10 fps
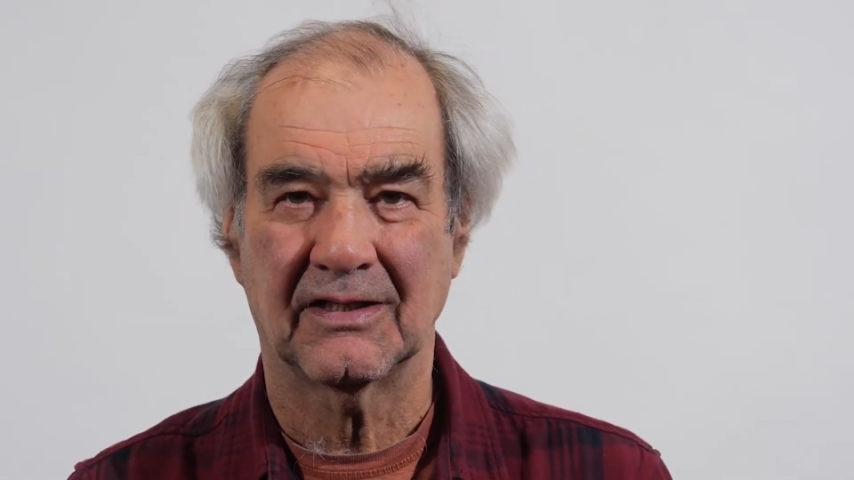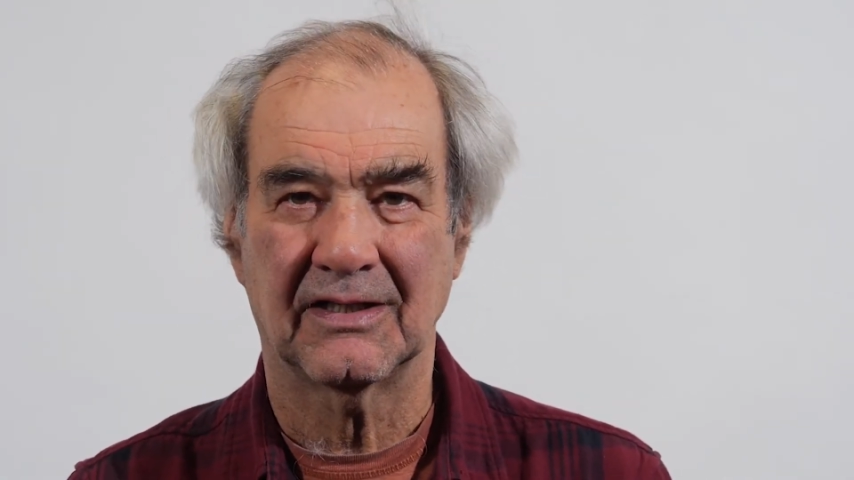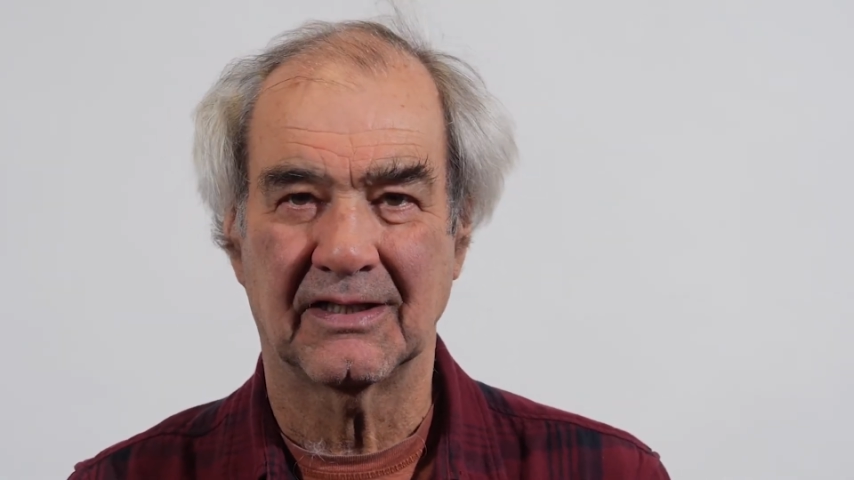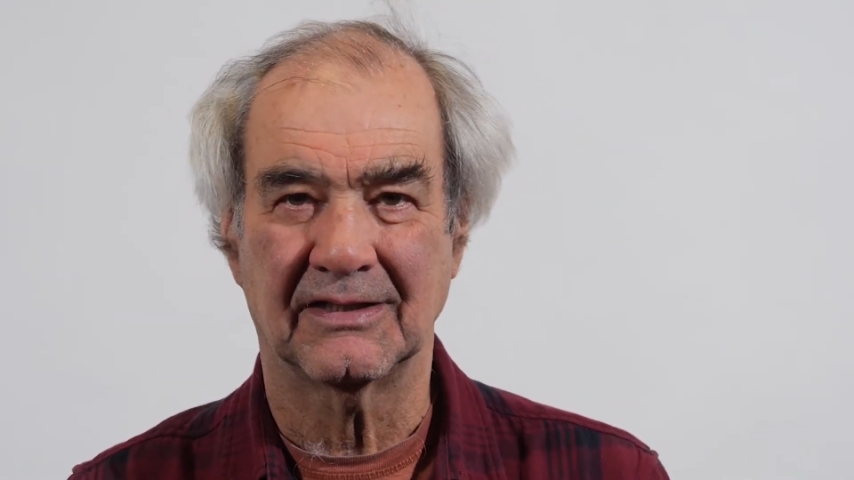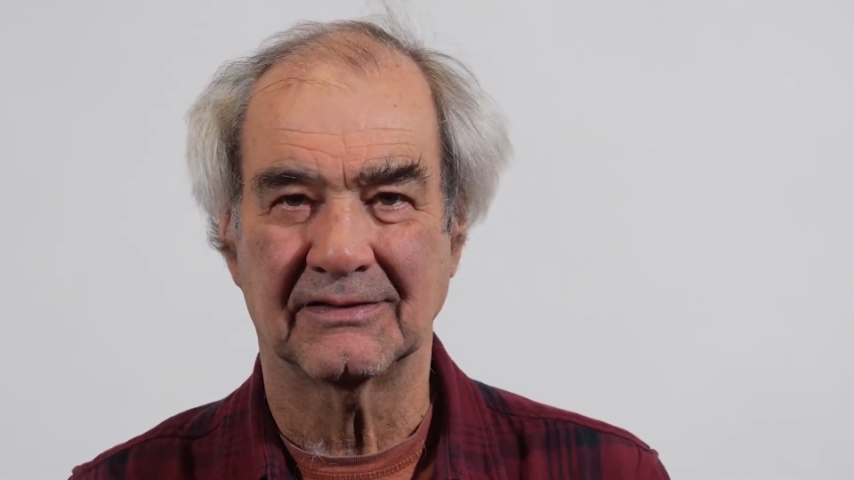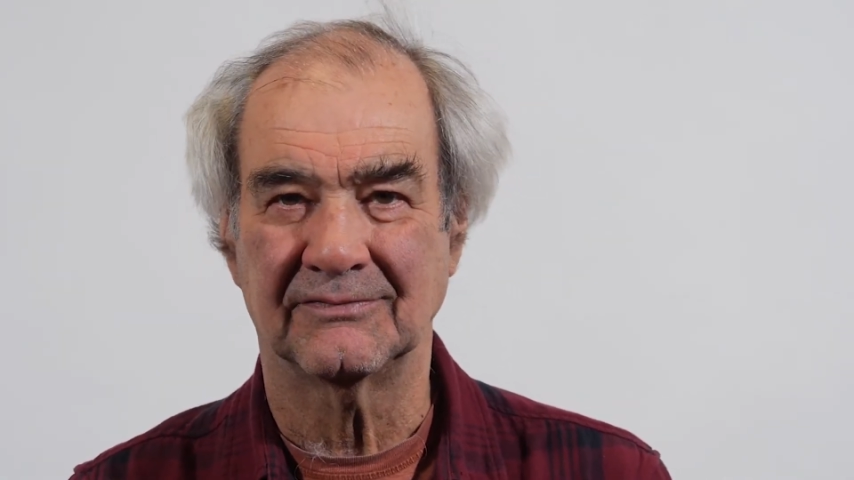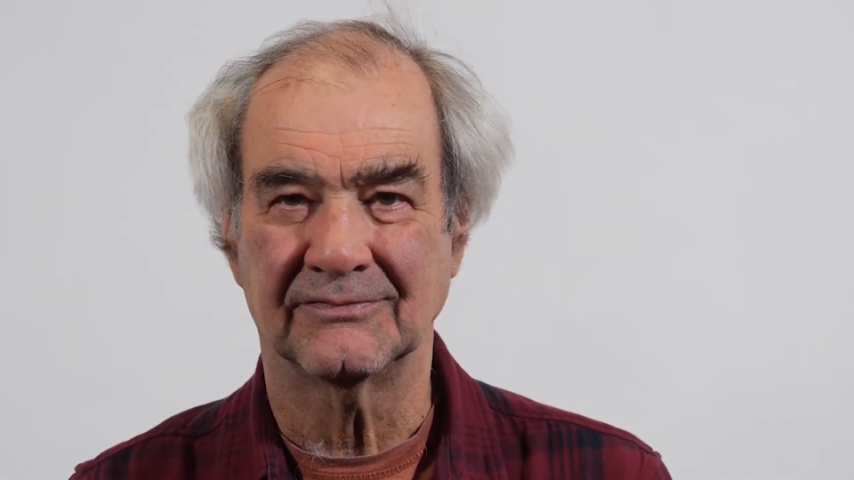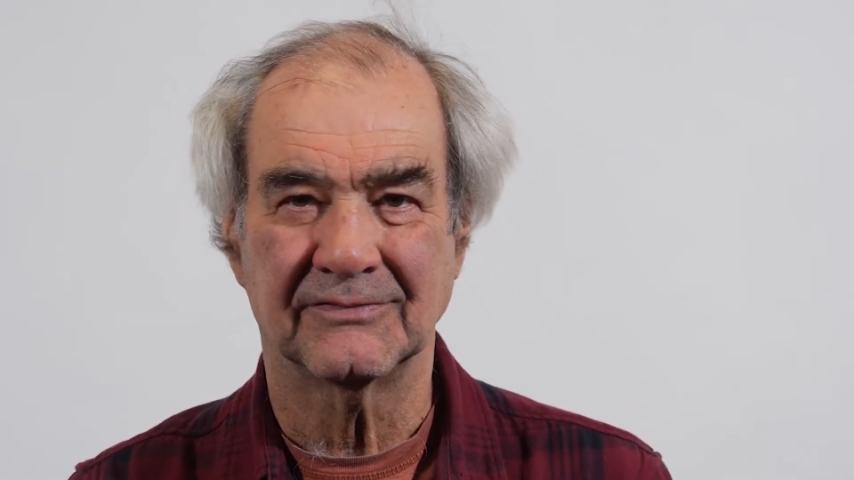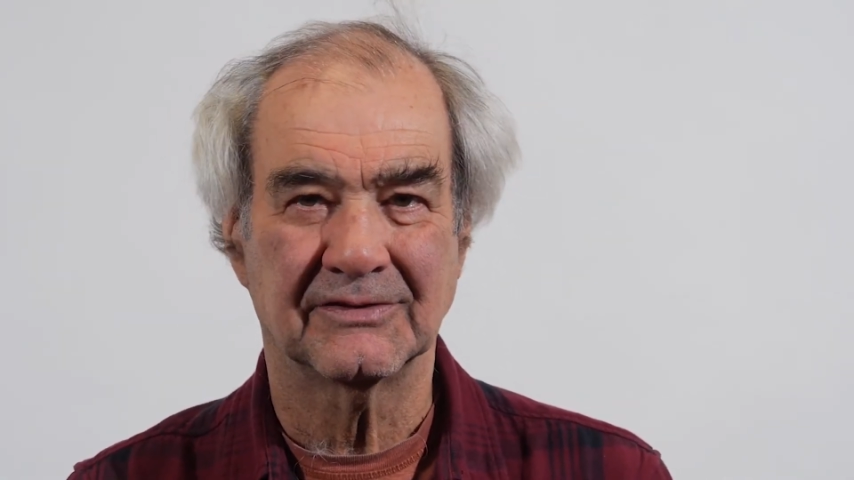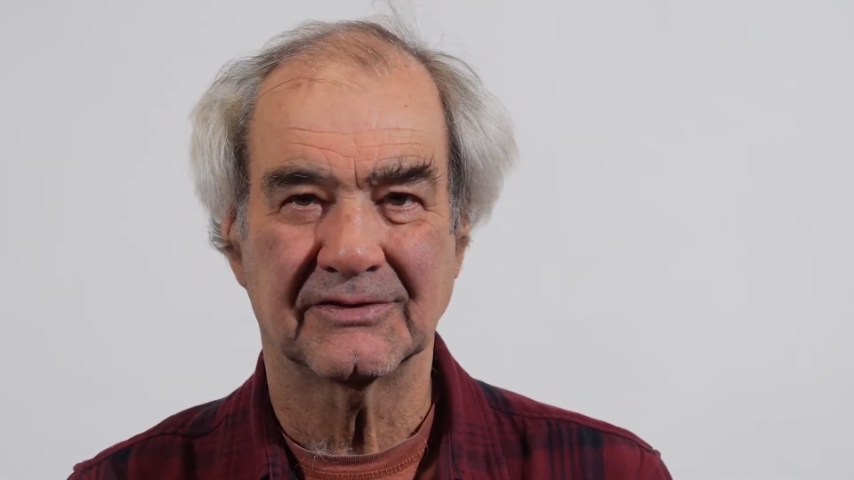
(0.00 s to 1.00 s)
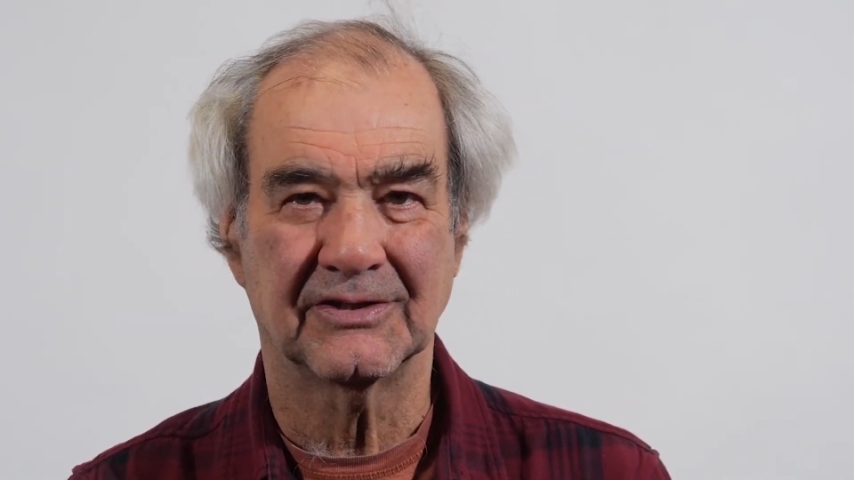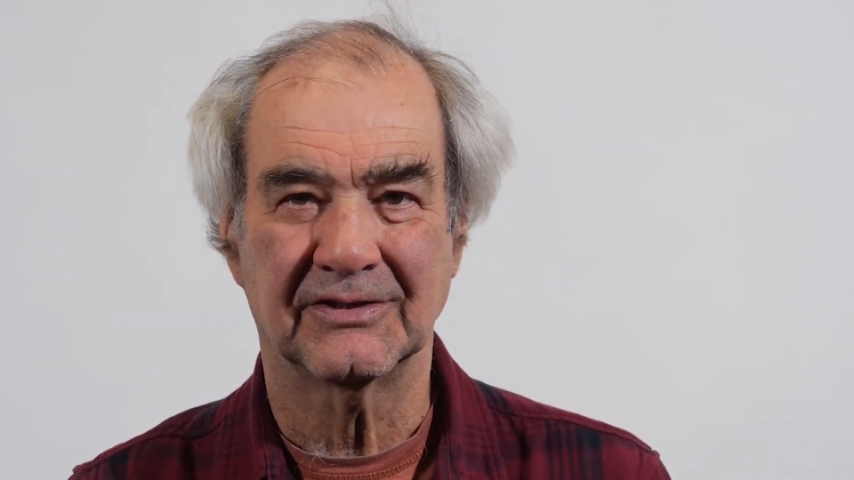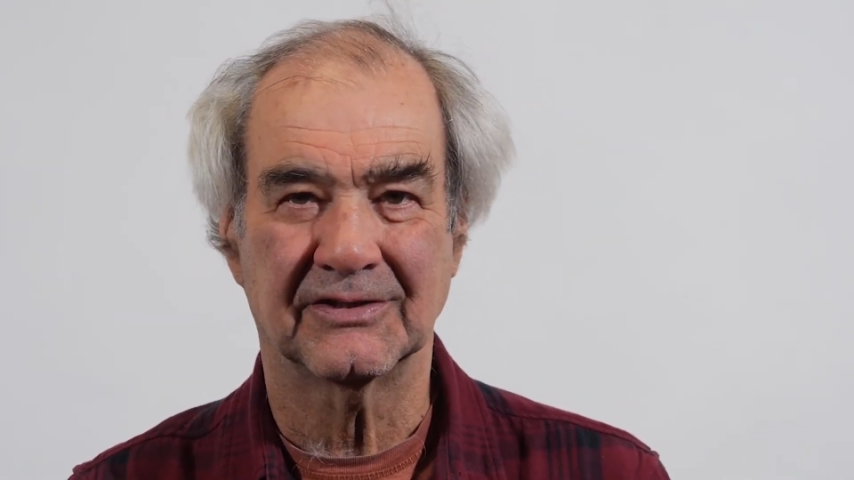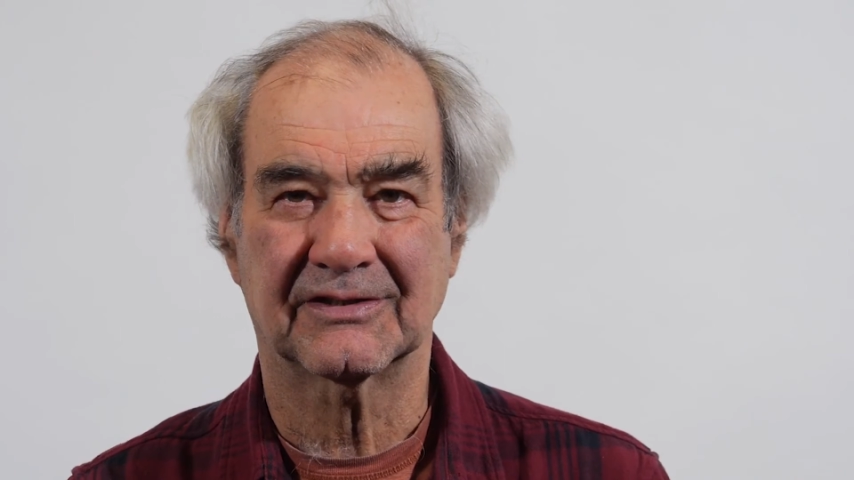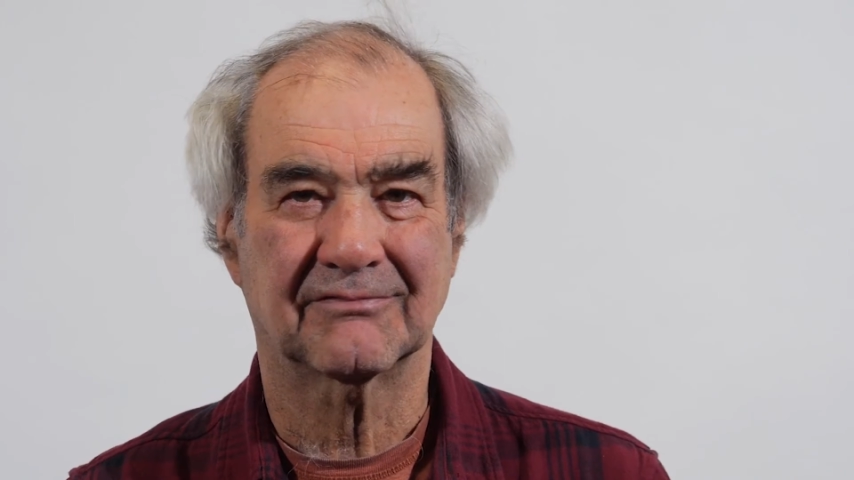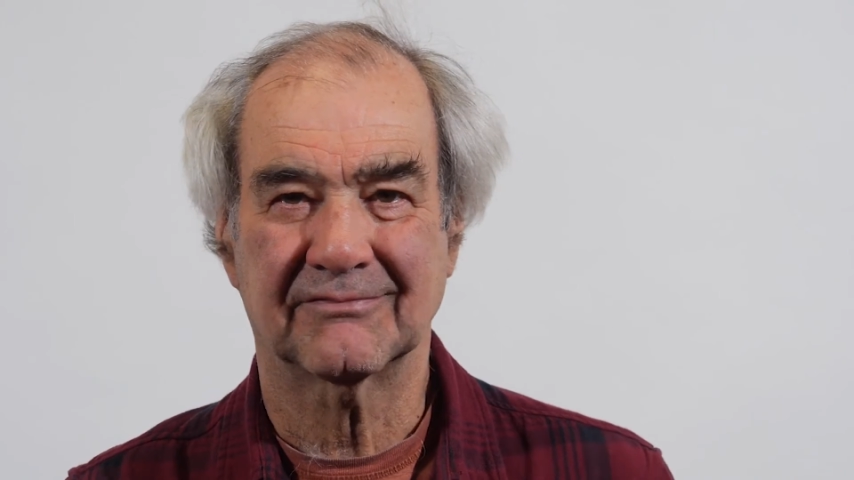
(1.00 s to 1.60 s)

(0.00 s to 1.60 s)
And so you just,